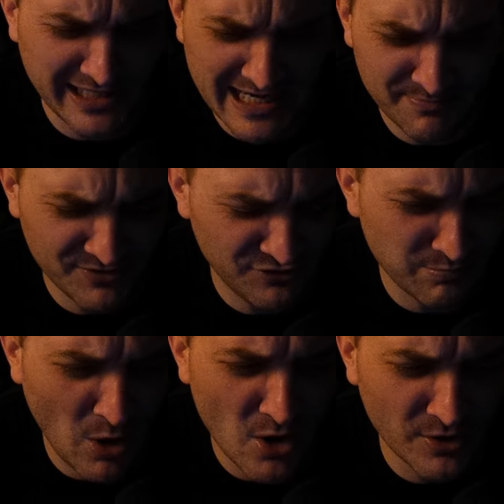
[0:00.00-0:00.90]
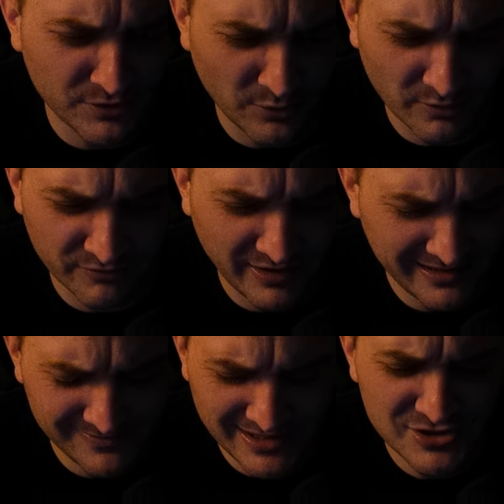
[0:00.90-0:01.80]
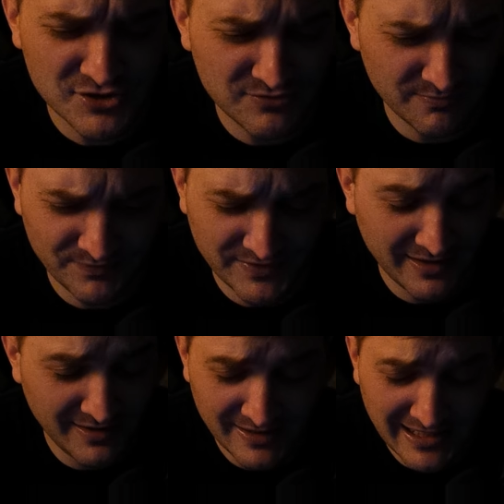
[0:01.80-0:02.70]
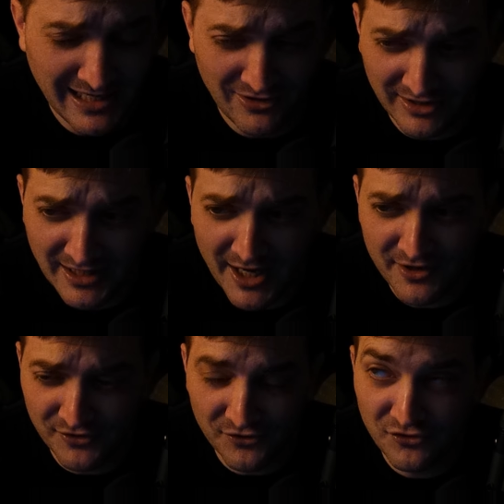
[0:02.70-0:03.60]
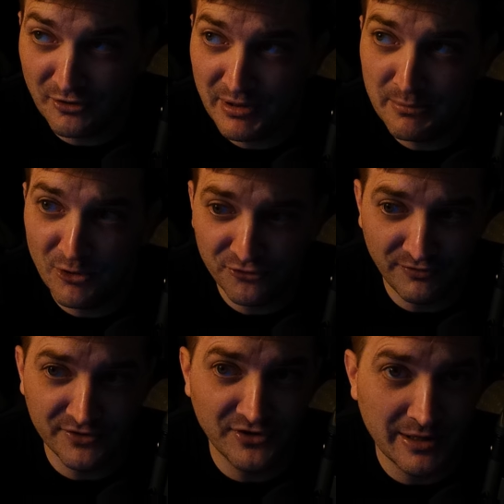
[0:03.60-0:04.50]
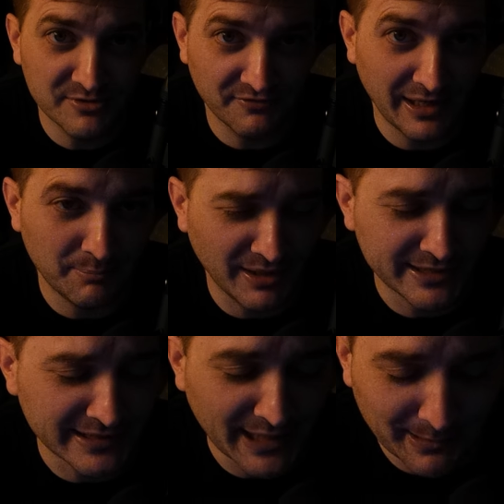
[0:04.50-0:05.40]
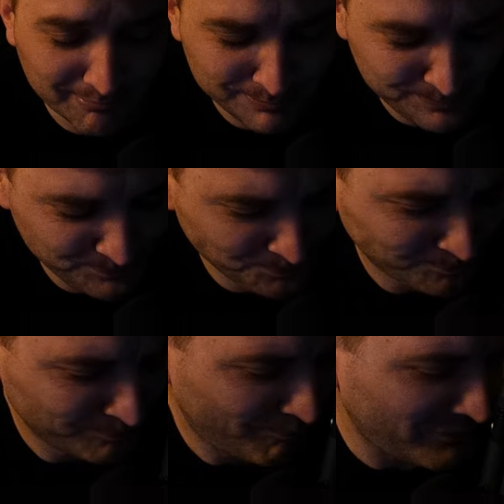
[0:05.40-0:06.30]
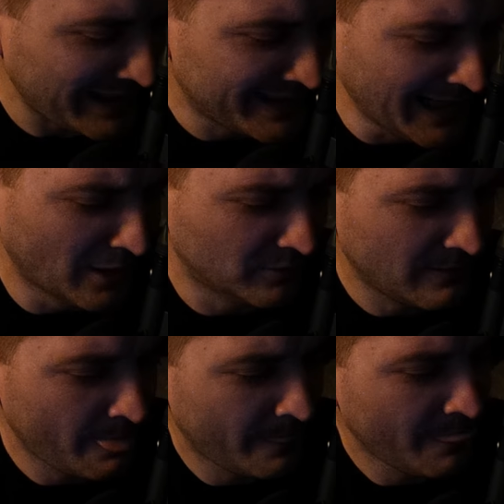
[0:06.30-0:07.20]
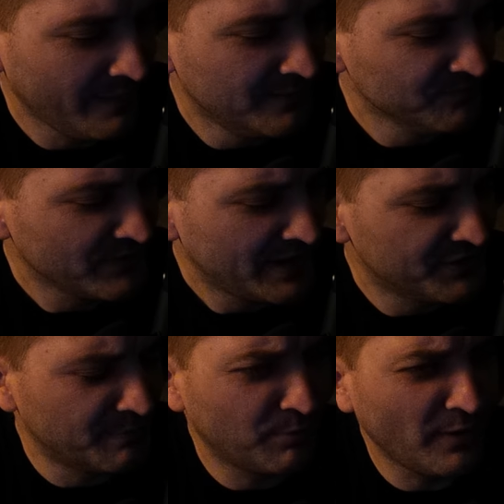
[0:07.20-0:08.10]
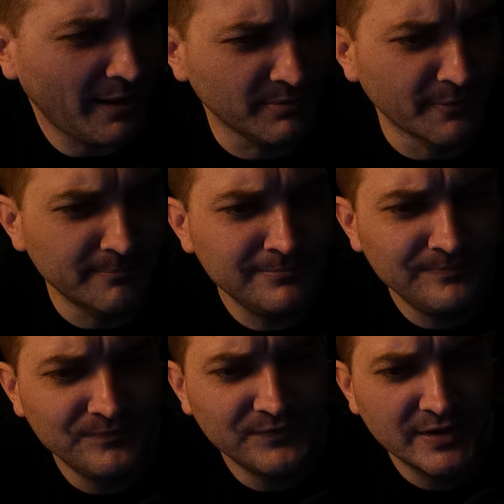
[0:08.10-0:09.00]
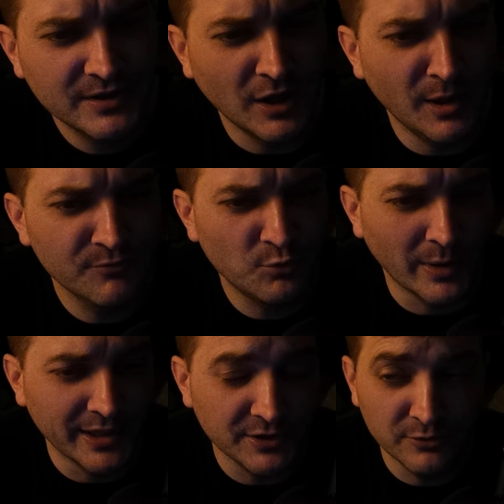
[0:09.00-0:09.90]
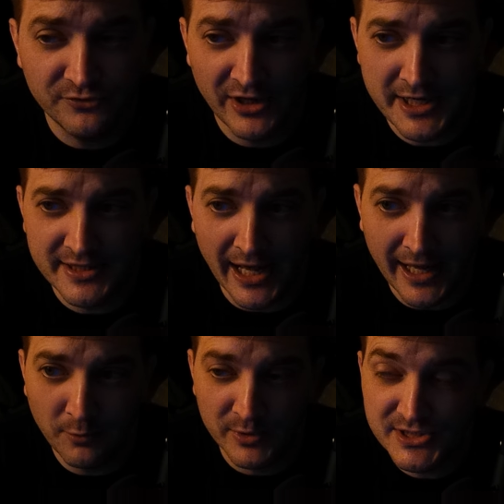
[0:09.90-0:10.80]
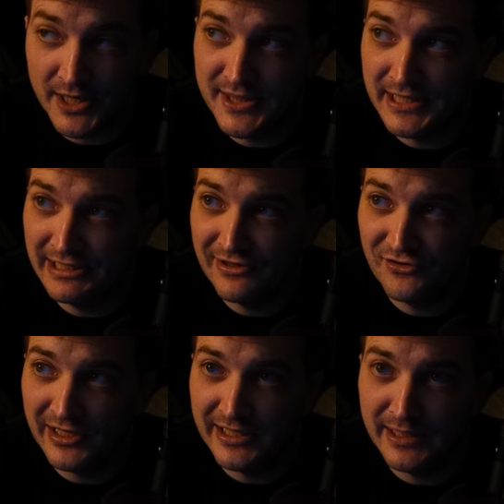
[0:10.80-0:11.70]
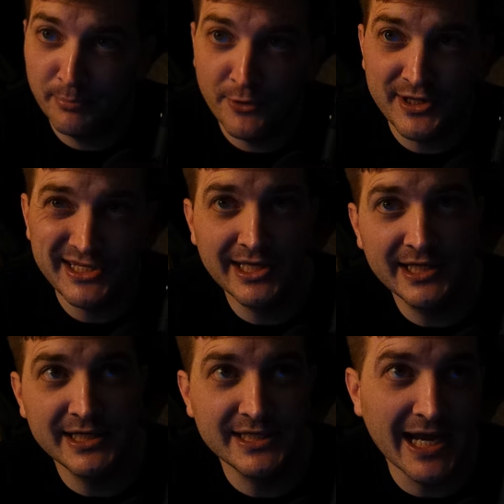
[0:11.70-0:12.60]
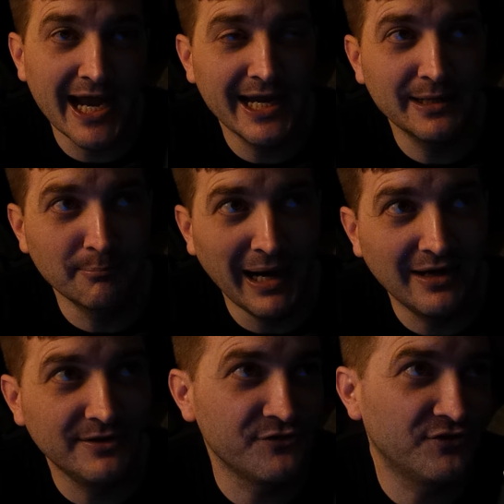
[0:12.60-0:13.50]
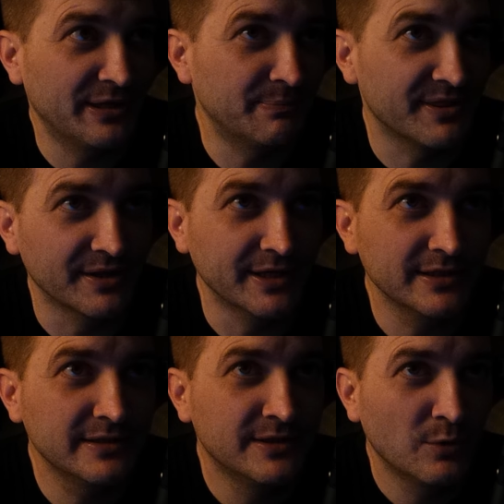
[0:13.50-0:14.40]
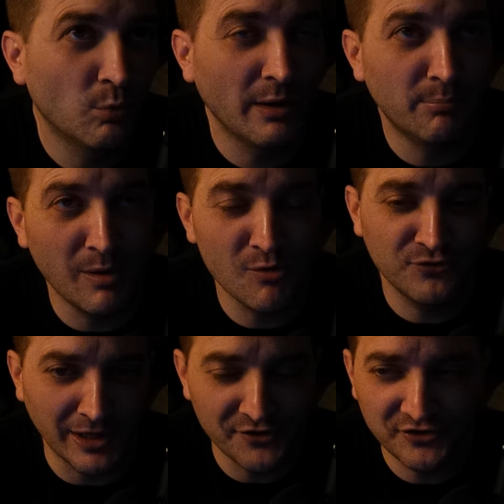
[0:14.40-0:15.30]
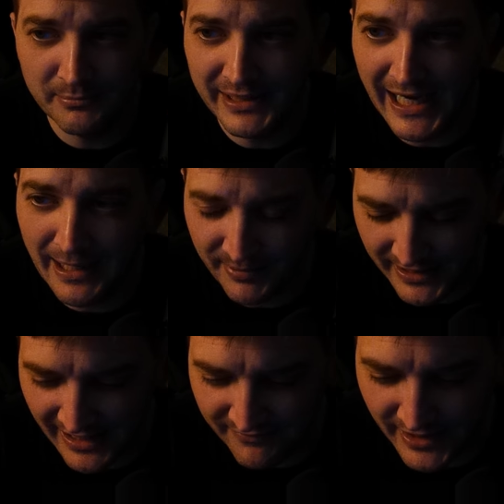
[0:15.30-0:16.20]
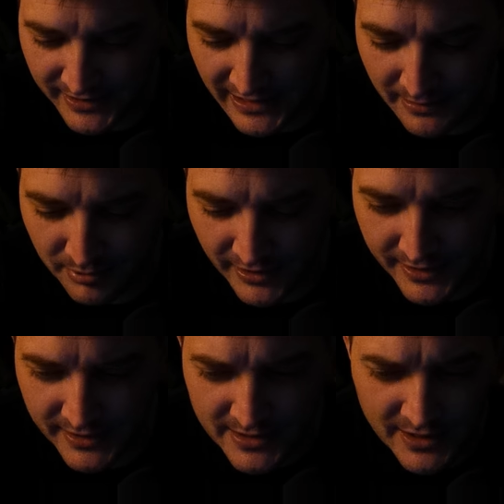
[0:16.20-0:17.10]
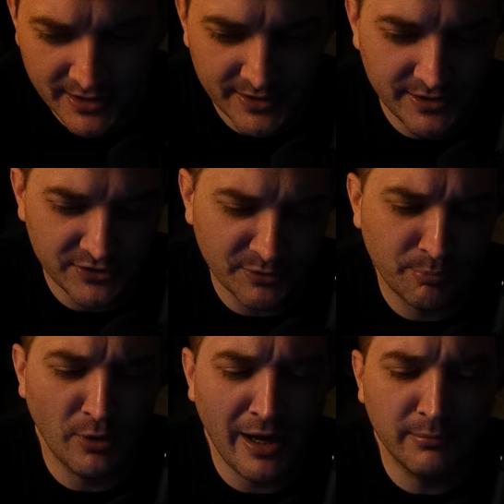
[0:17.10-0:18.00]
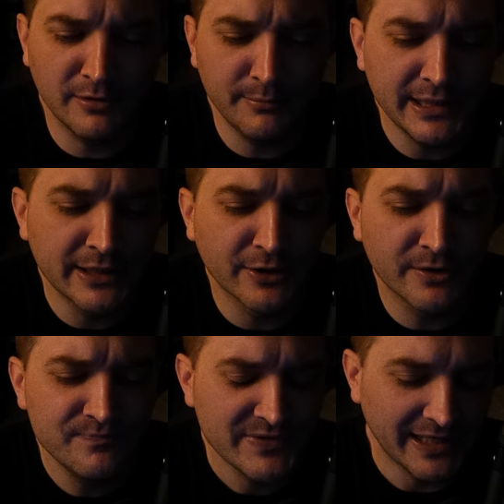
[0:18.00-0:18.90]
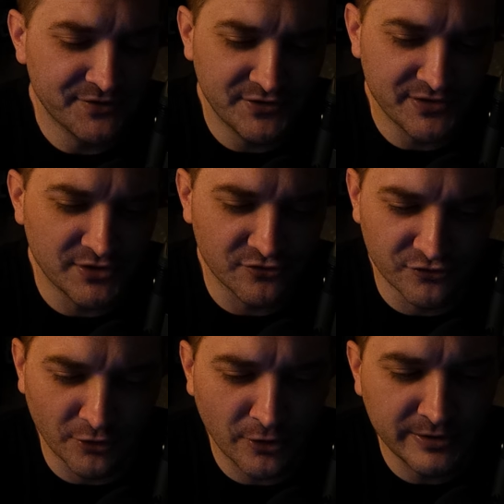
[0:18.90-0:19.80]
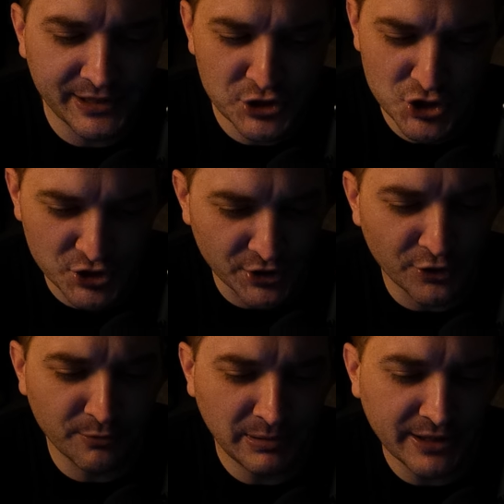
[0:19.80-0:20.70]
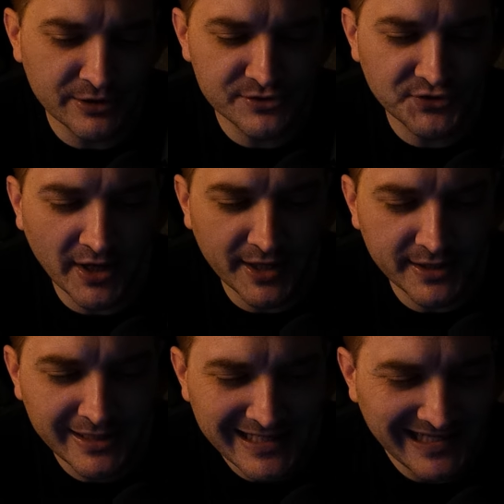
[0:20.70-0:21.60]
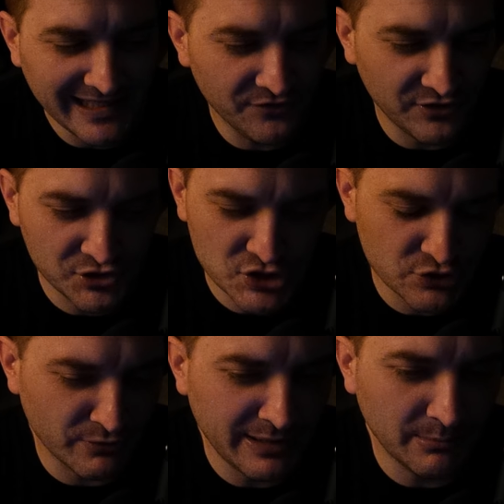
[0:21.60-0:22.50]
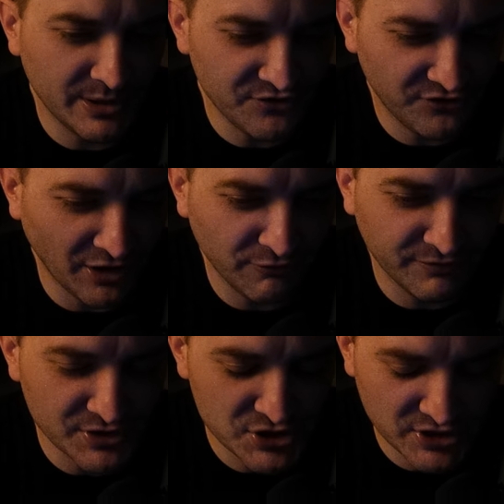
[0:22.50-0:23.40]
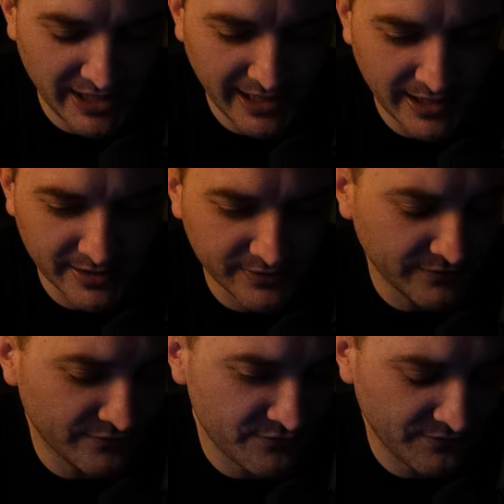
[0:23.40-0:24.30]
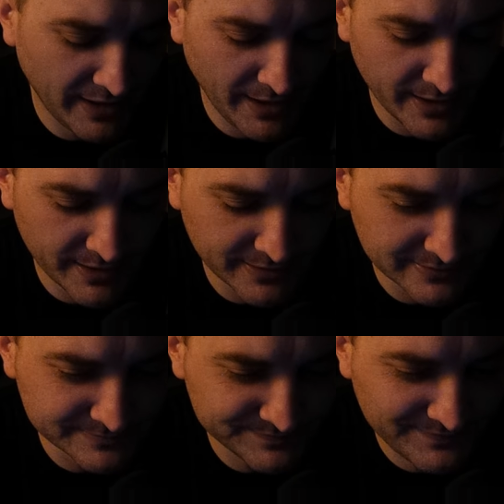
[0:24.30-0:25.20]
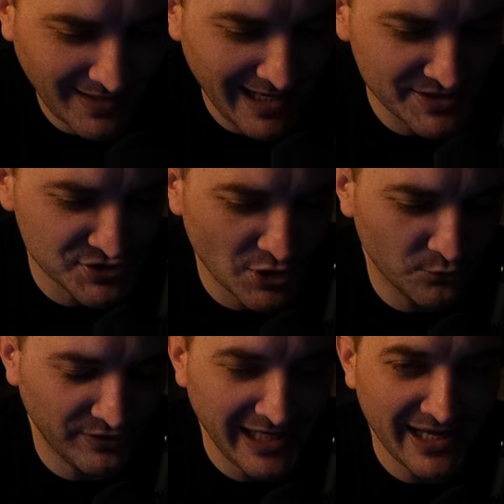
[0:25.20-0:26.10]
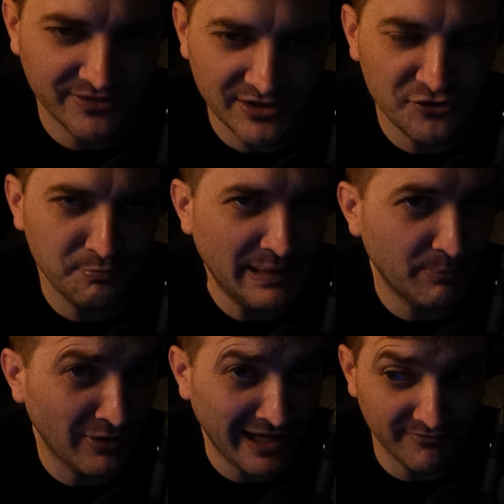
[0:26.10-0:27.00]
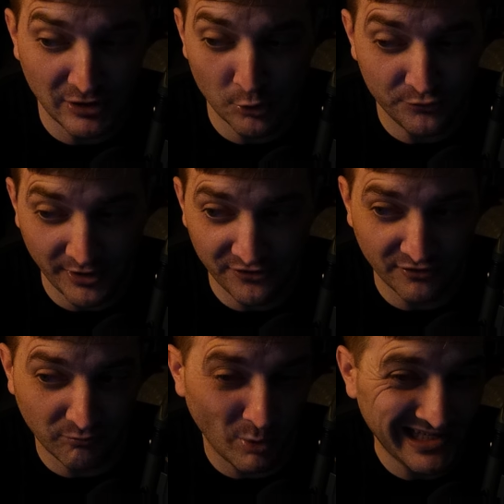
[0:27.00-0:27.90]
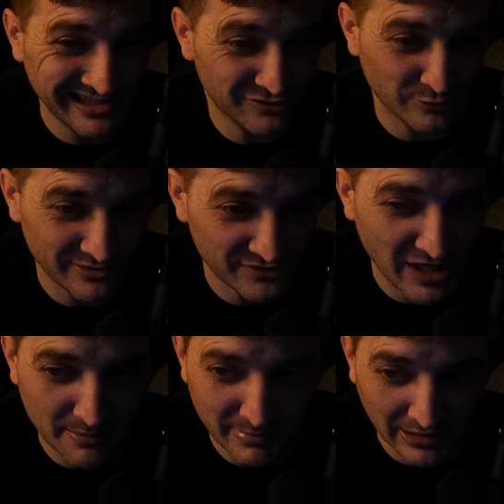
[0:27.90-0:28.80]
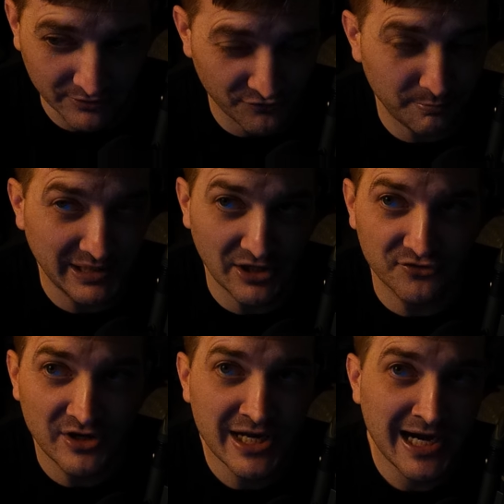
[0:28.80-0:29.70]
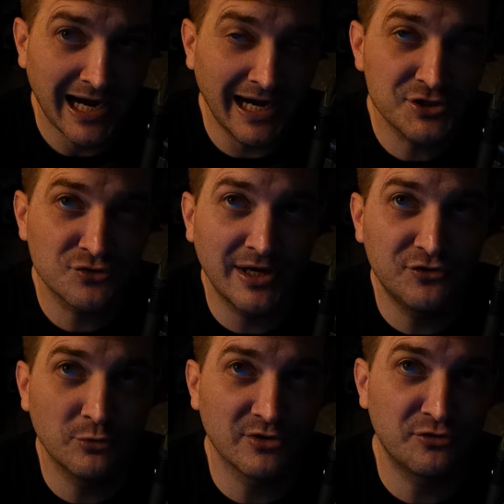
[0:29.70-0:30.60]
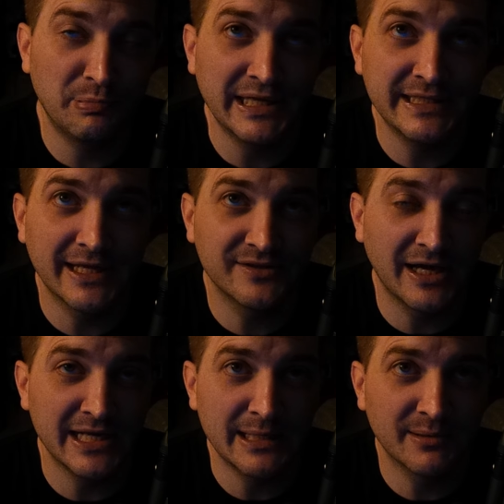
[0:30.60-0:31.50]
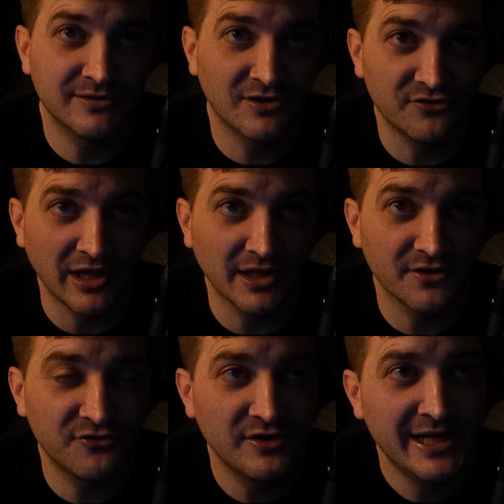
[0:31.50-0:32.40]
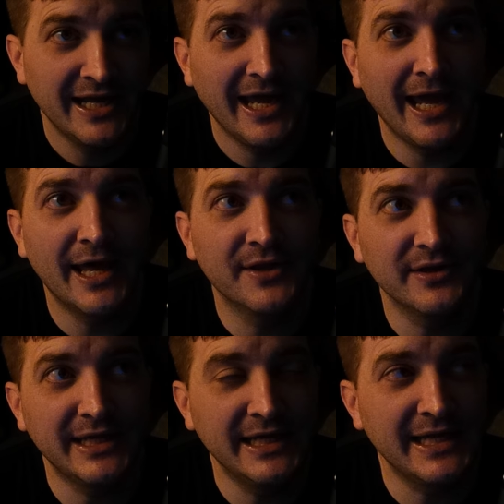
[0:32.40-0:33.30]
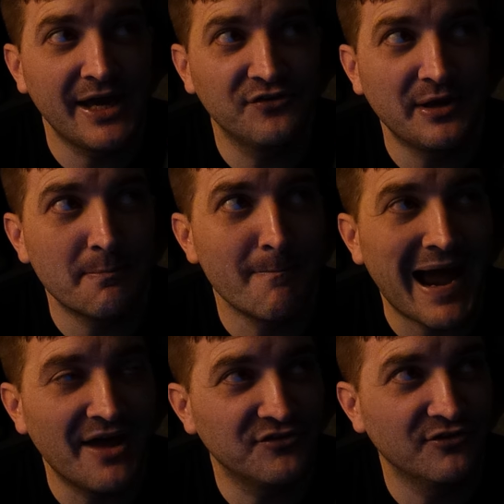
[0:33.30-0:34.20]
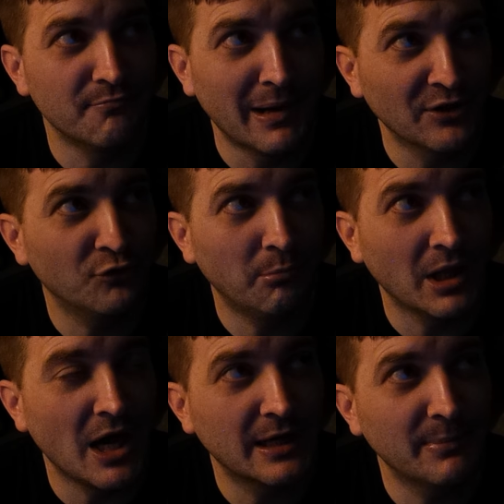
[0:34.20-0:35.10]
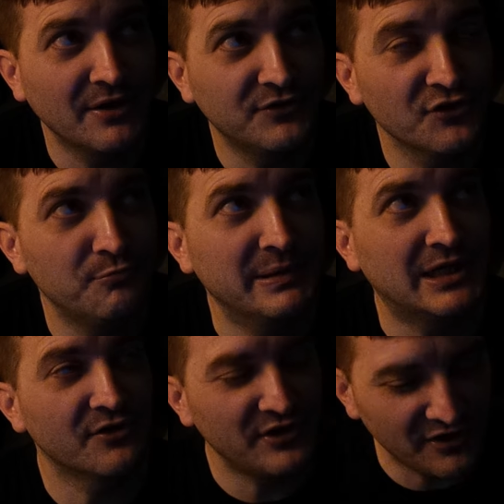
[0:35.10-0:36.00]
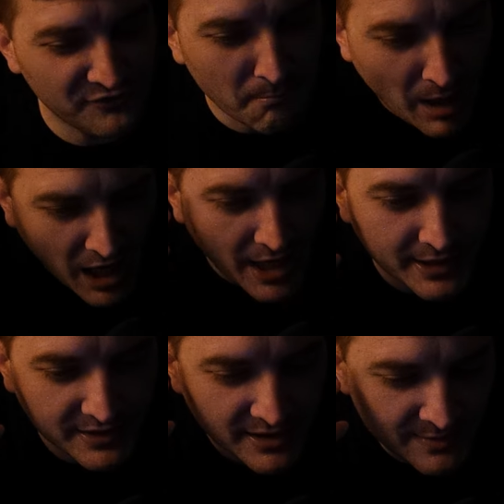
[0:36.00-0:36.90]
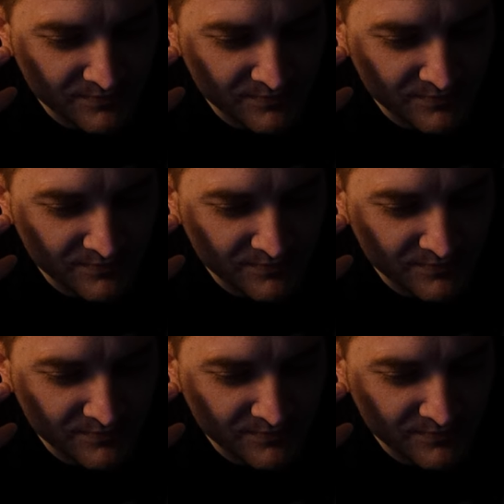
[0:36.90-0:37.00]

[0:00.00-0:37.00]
camp the spawn or it, it just a lot of some of the most fun times I've had playing the game. Now, the problem comes when you take that, which I think is a, a pretty yin and yang balance type of thing, where both sides can be happy and have that gameplay. The, the problem here is that the Zergling shitter player side is extremely selfish and uh, has no they had these people have no sense of what is or is not balanced because I tried to explain that dynamic to Zealous and he has a massive mental block about this because his mind